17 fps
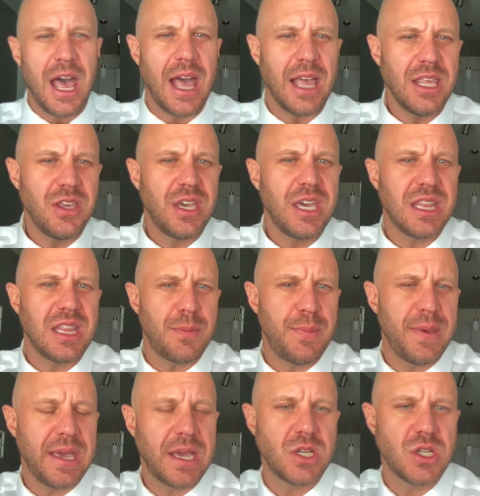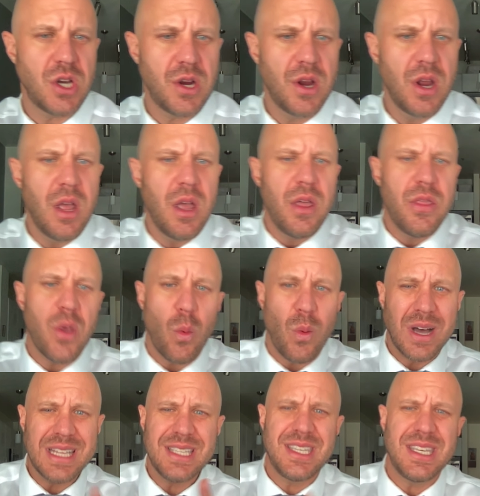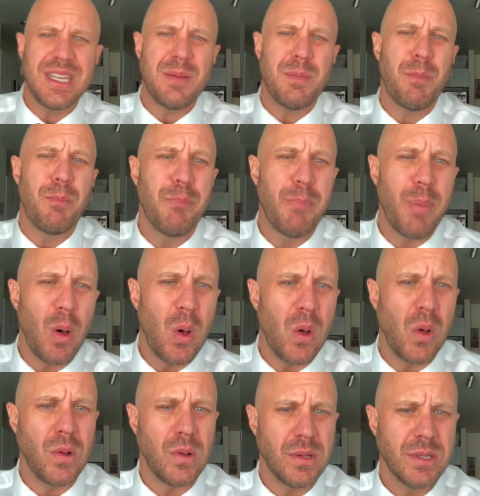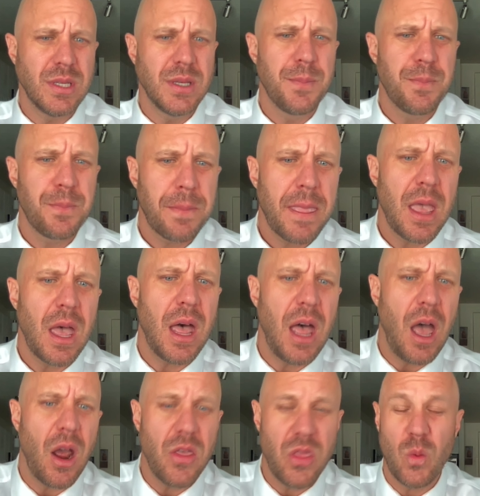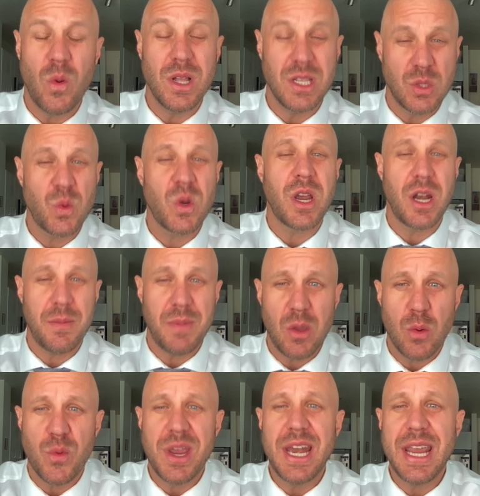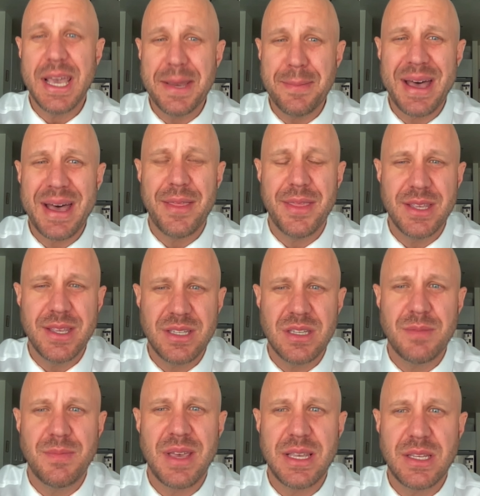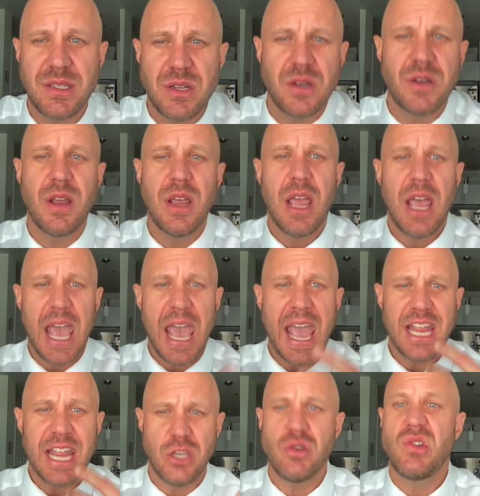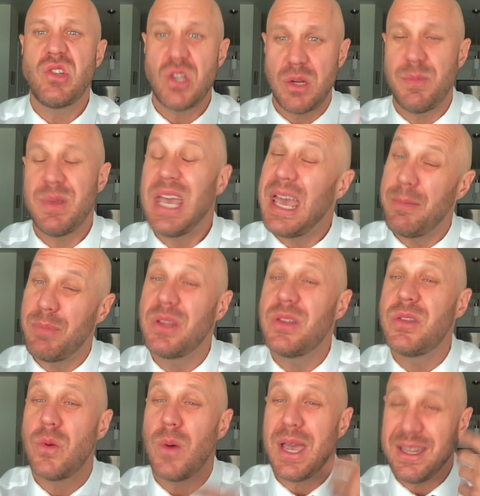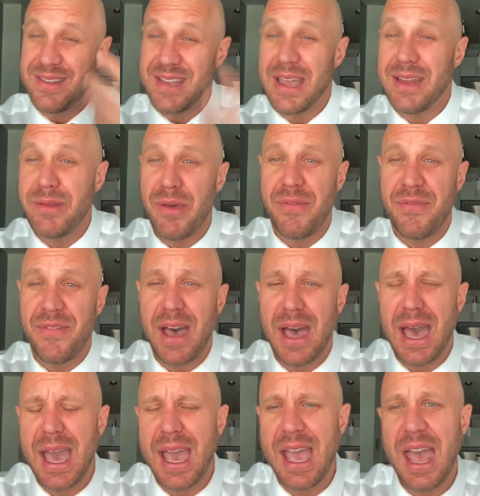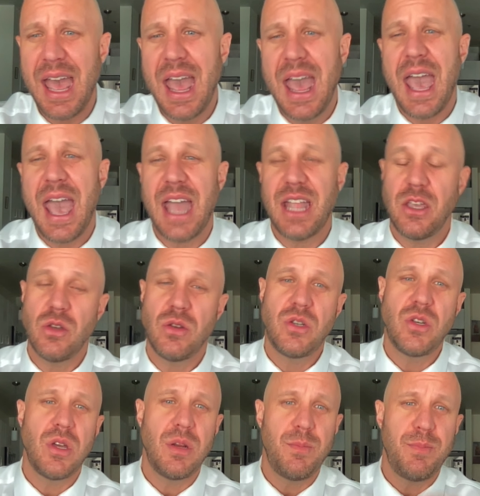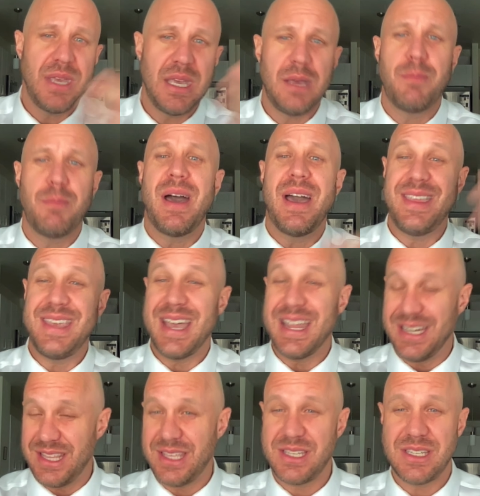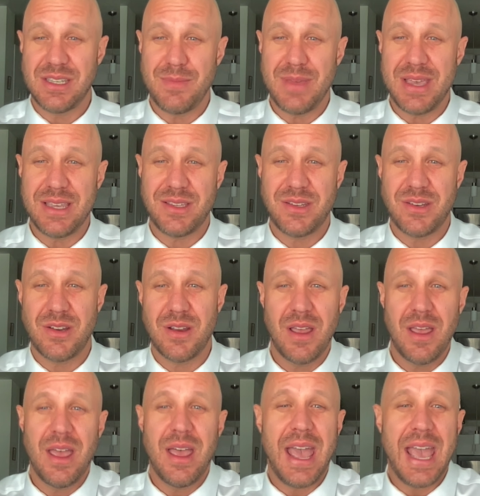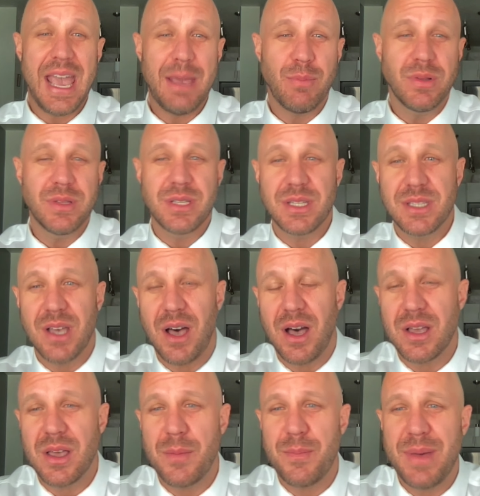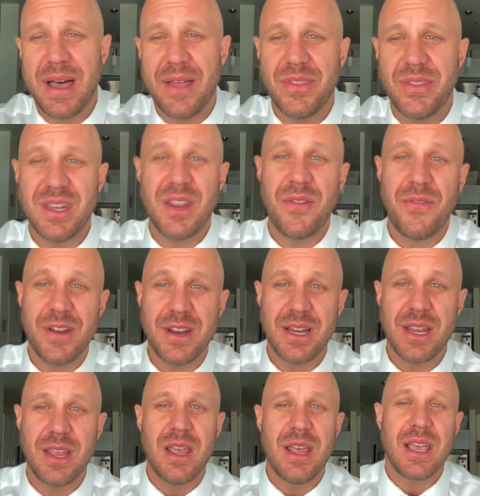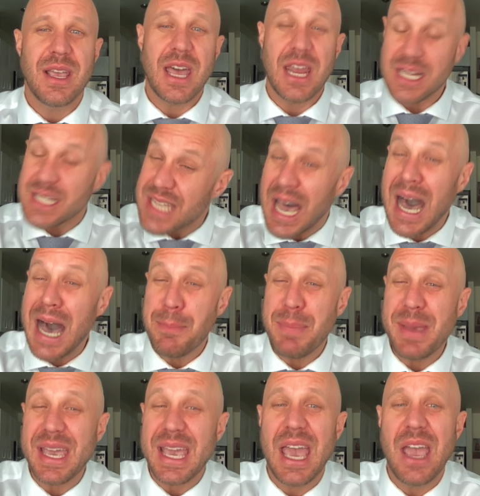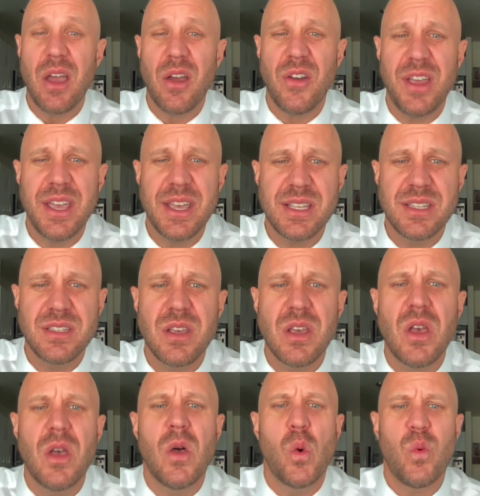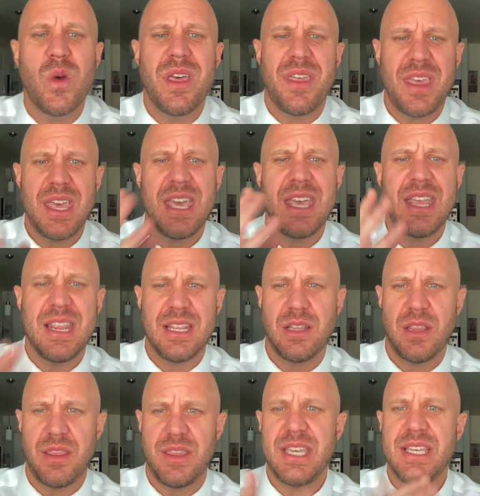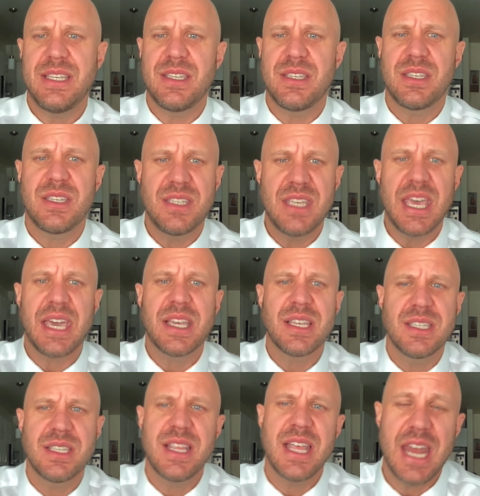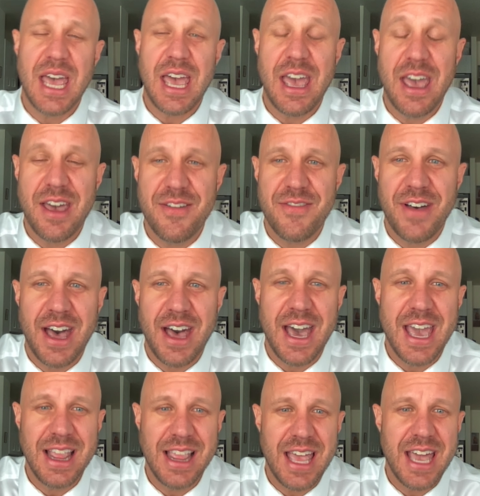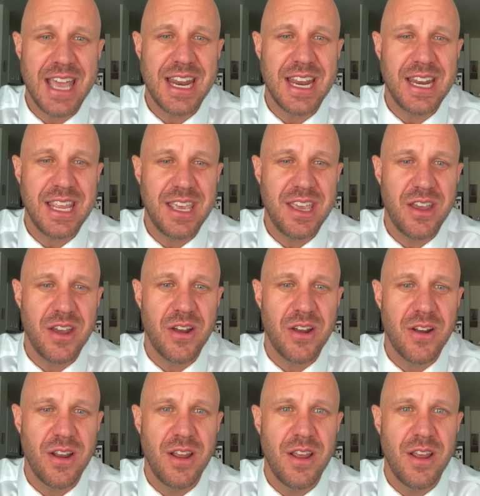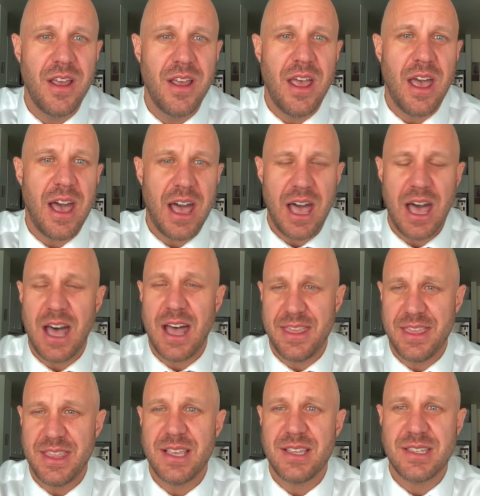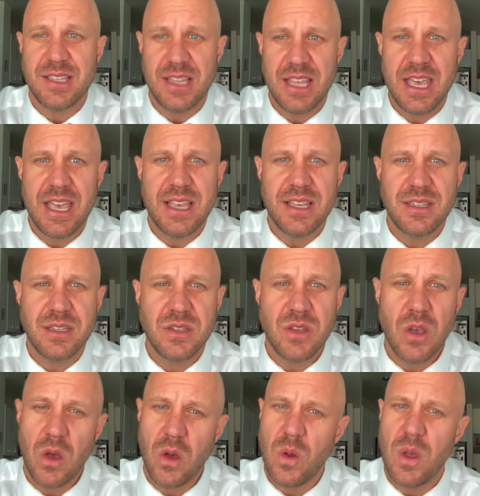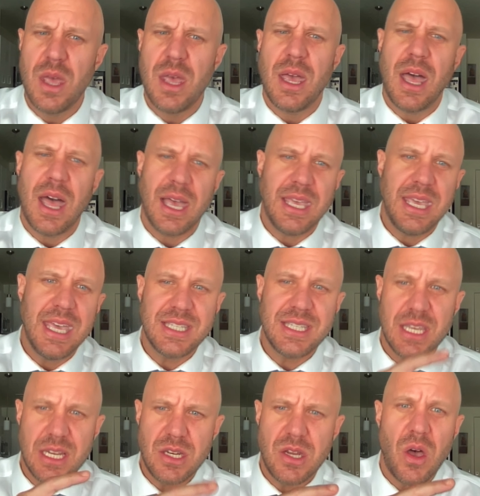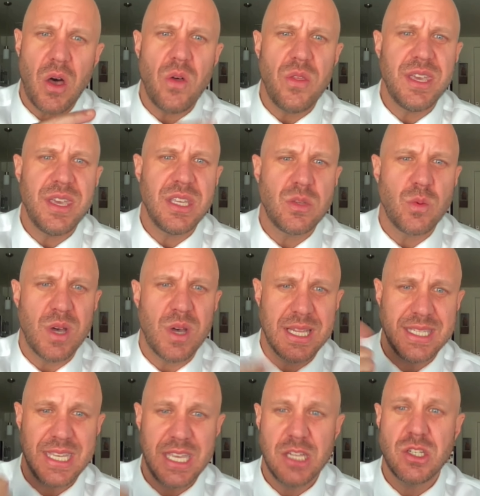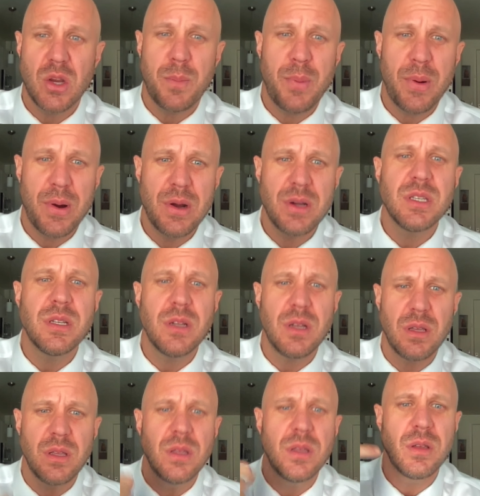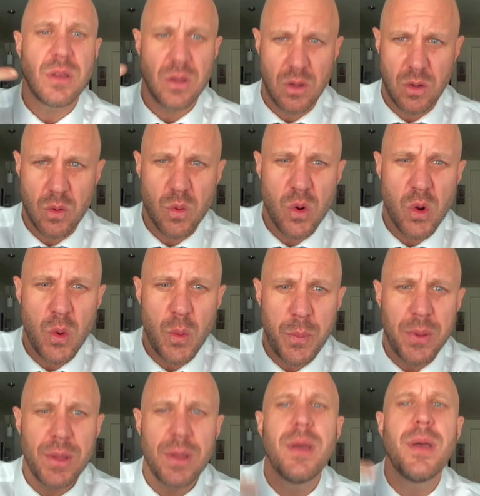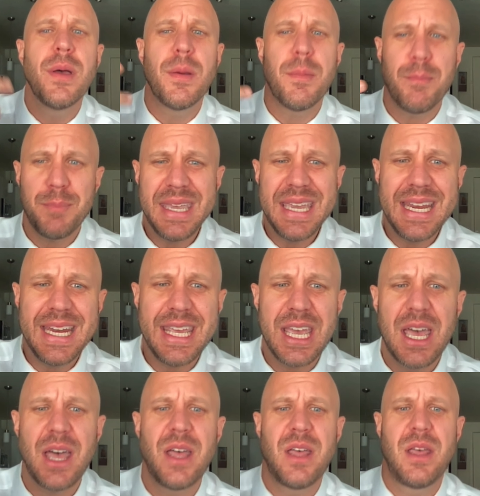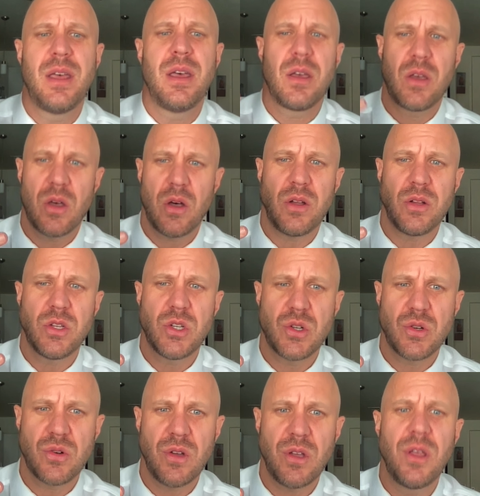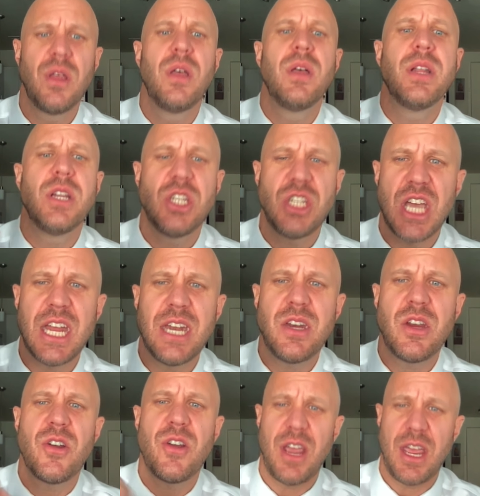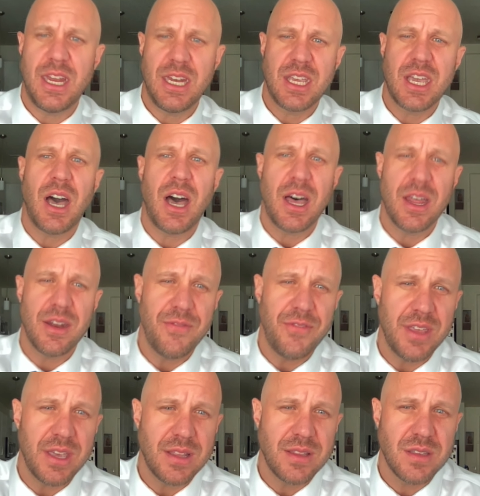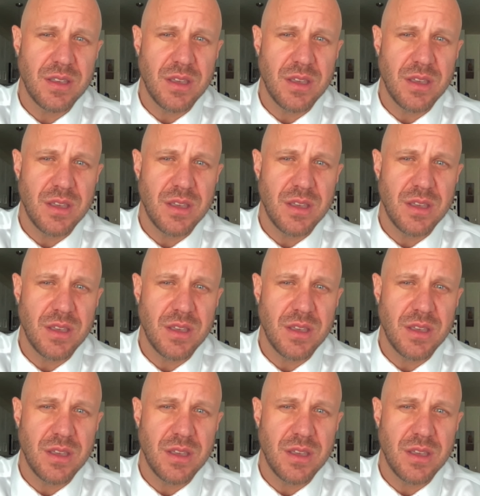You get the picture. The ones in bold are the ones we're going to be reading about this semester, and you should be able to identify, and you should be, by the end of the semester, able to talk about the different kind of topic areas within these 6 that I have highlighted here on this list. So get to know these ones: interpersonal, group, media, cultural, gender, and conflict